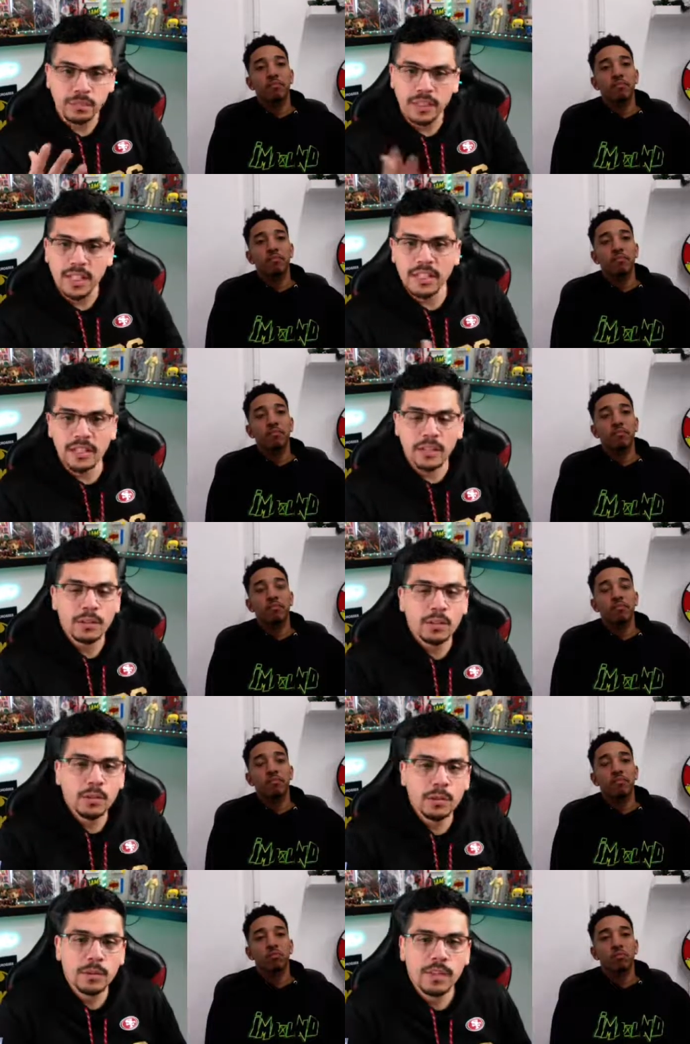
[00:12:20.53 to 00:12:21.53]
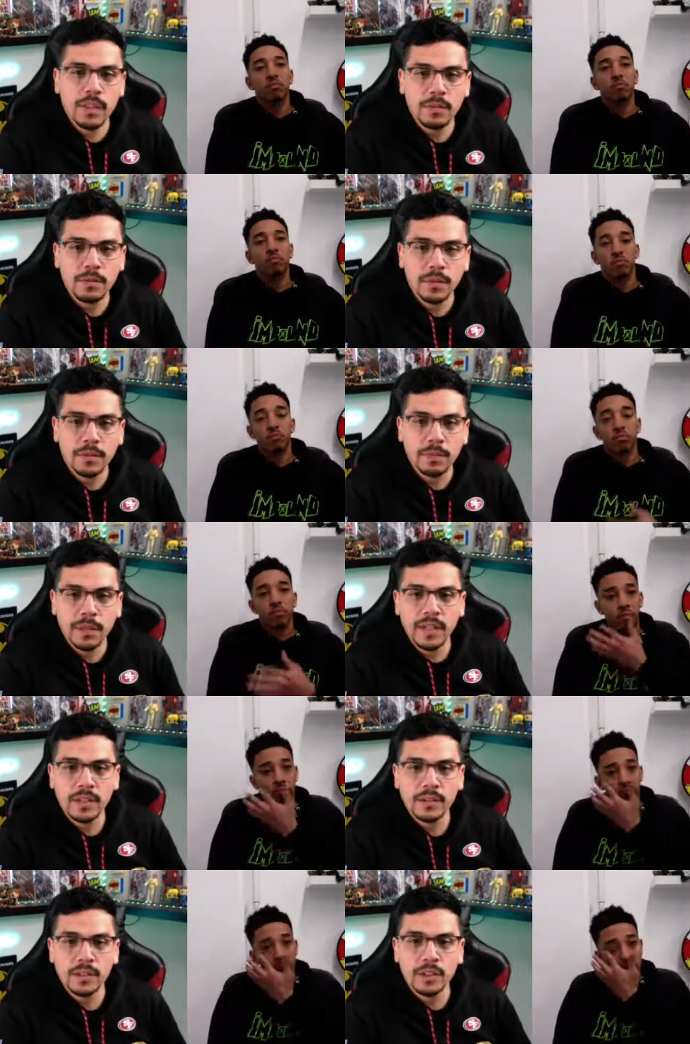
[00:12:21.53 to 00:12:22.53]
Speaker 1: things that you're doing there for
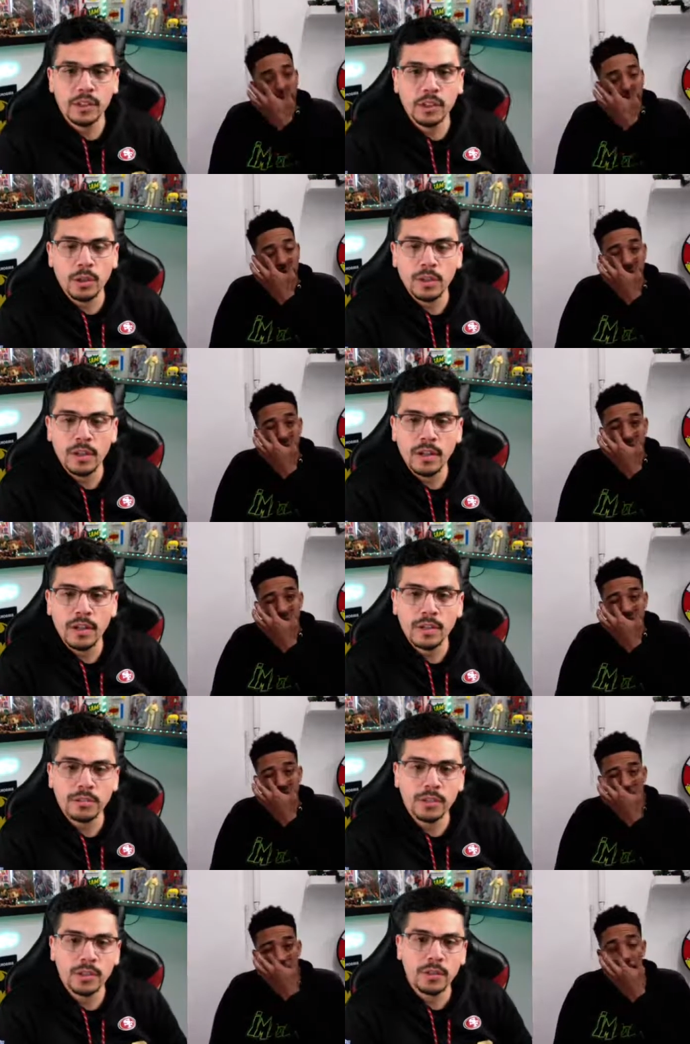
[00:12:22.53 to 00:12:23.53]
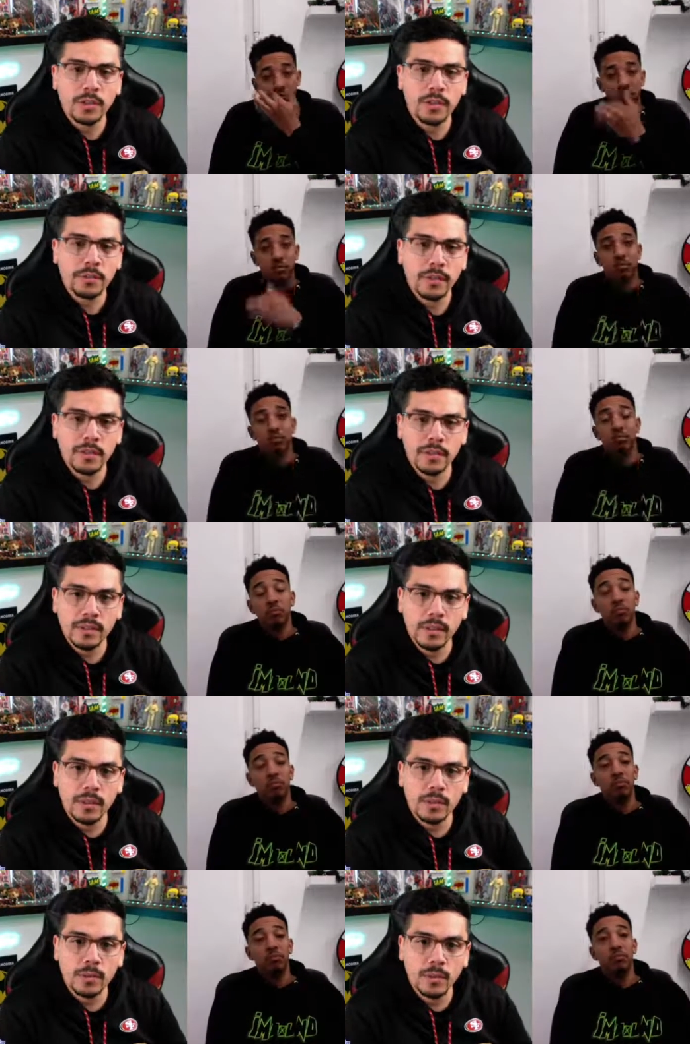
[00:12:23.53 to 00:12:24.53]
Impound to show it off, to show off the, the
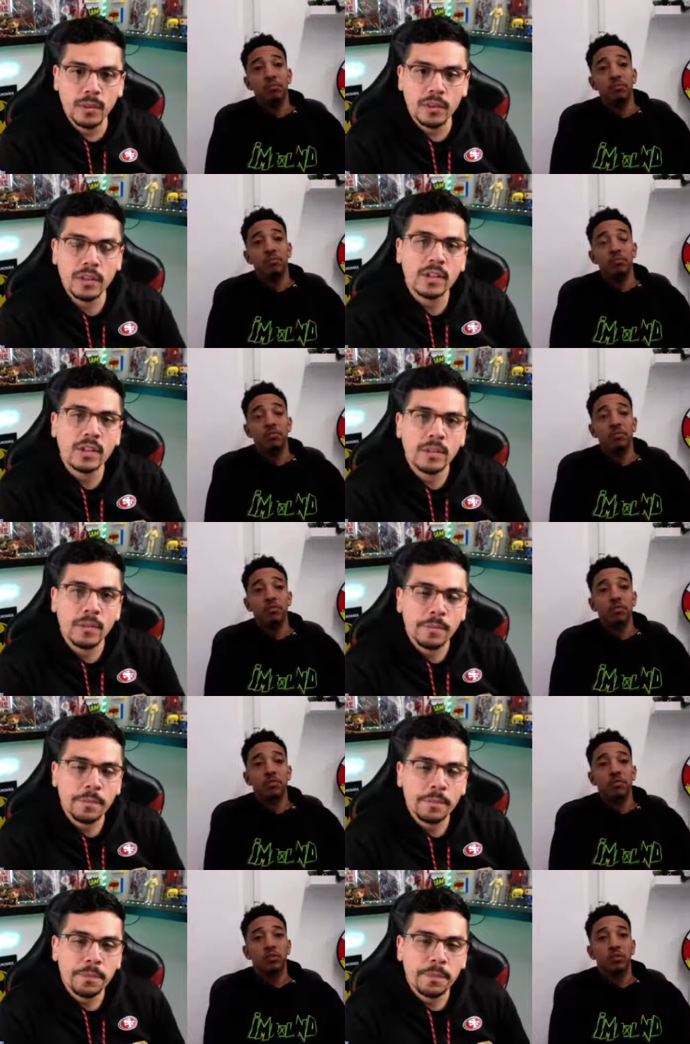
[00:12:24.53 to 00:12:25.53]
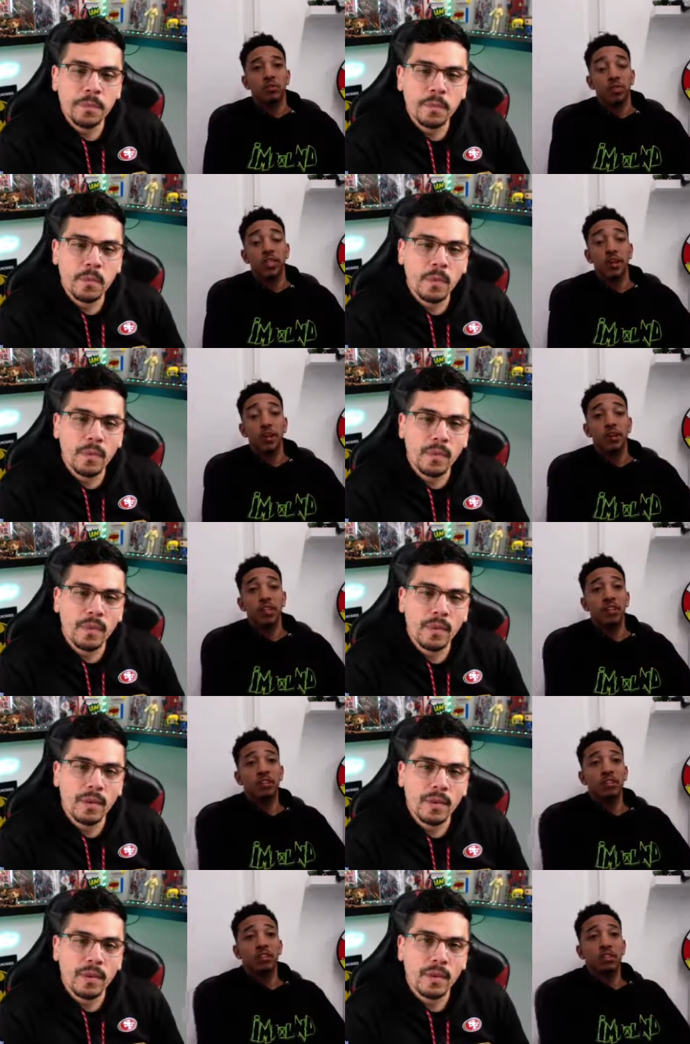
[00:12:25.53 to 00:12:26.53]
all the work?
Speaker 2: With Comicverse?
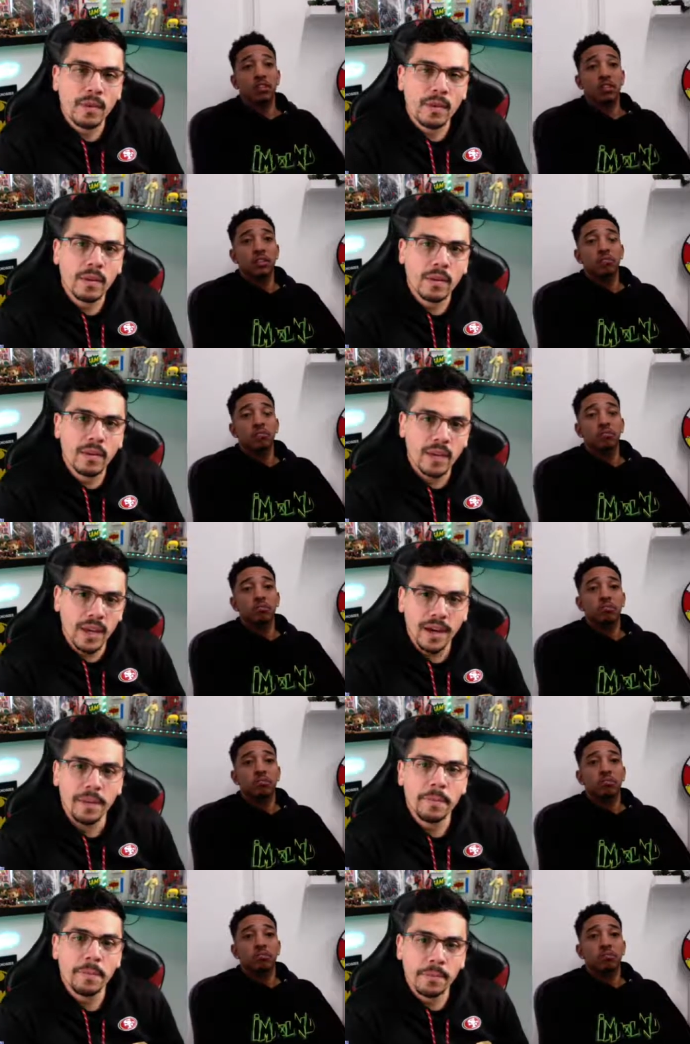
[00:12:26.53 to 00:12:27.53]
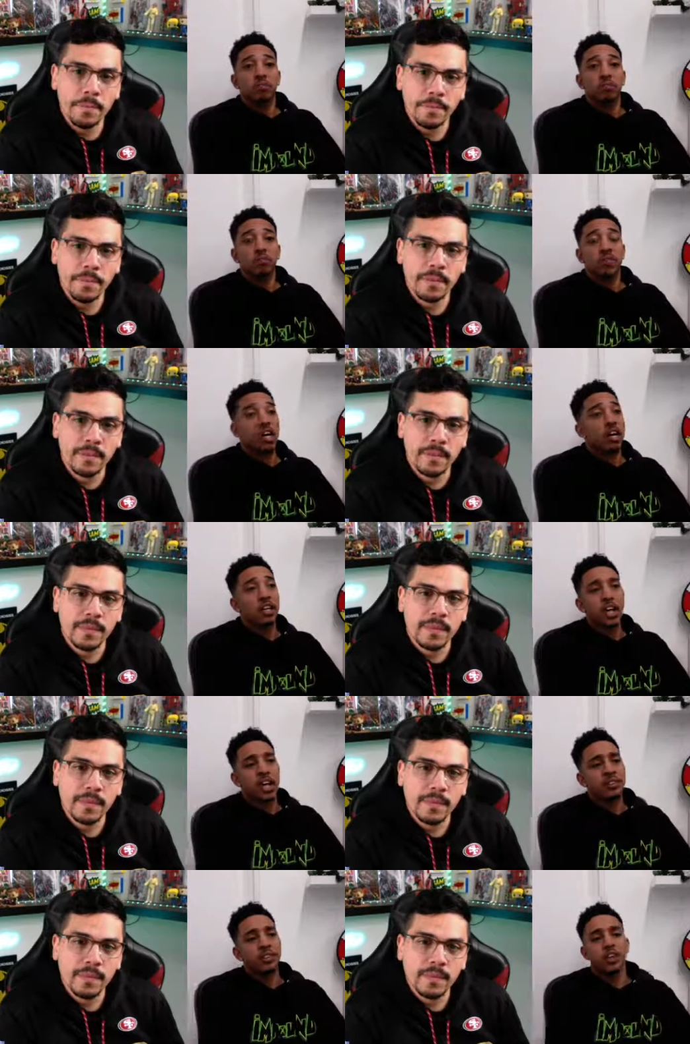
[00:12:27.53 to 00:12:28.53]
Verse? Yeah. Oh
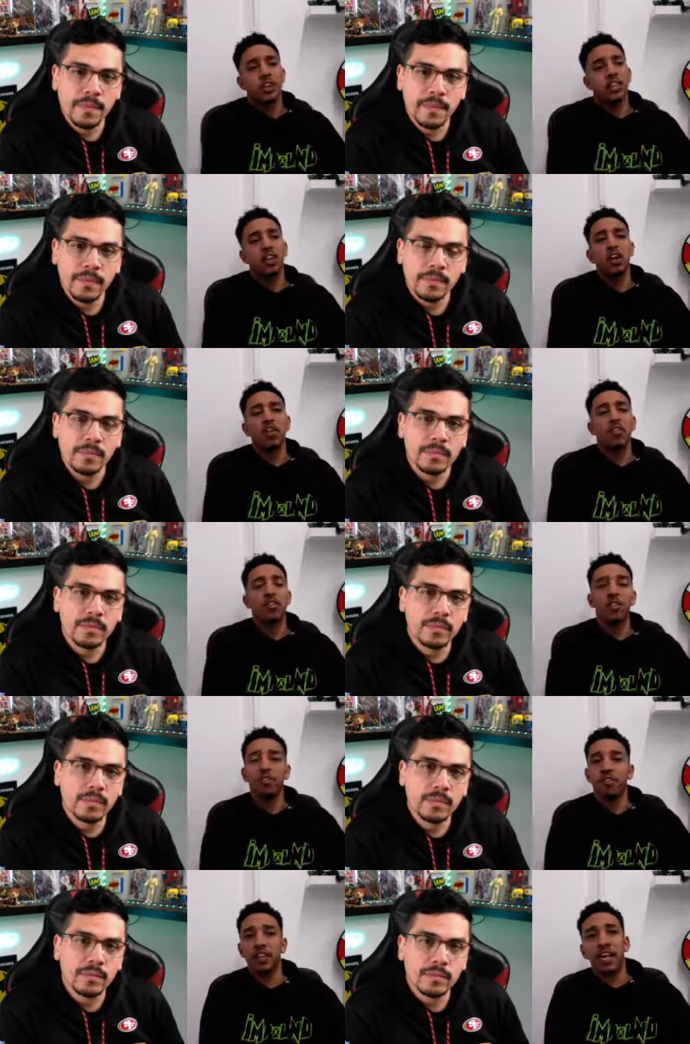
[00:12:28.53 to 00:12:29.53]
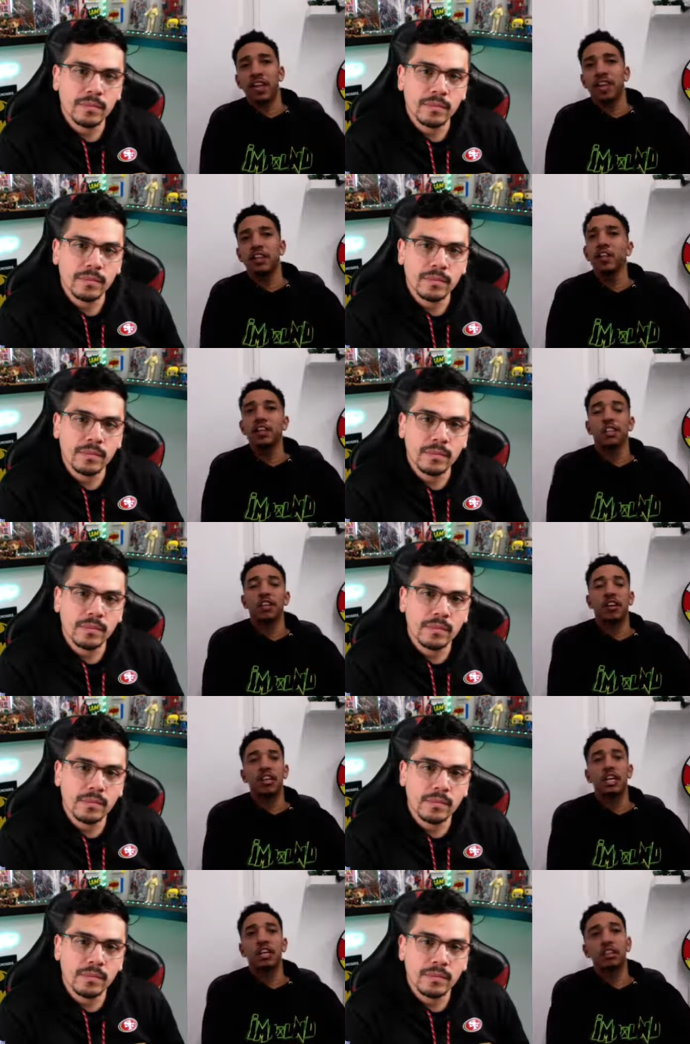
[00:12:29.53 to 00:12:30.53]
yeah, absolutely. The whole the flyer is
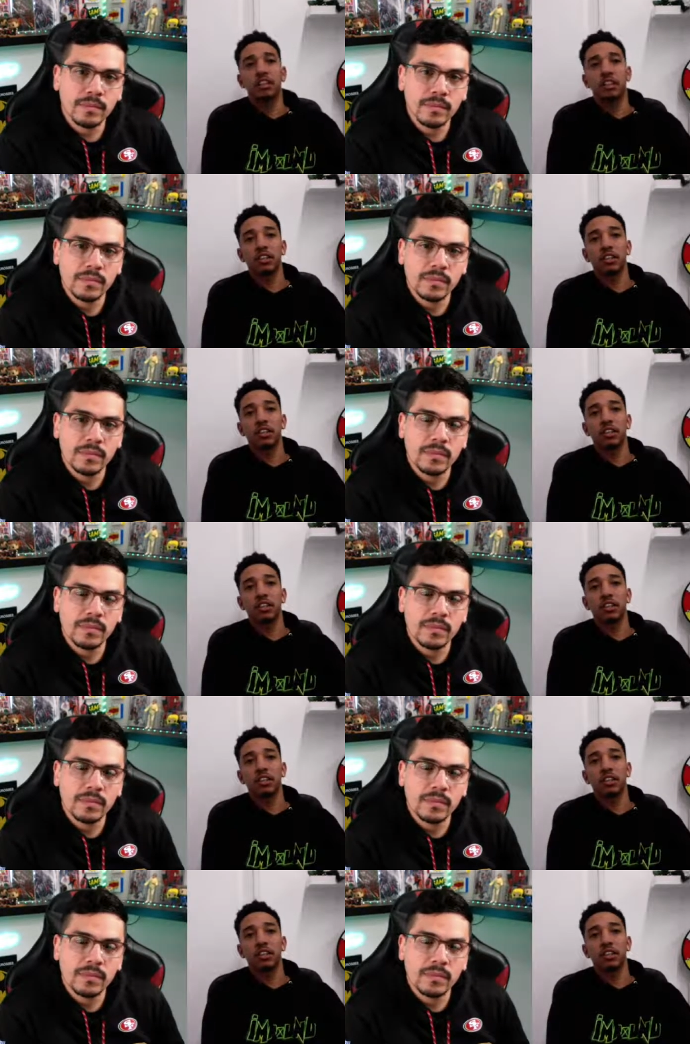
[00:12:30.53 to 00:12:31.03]
our character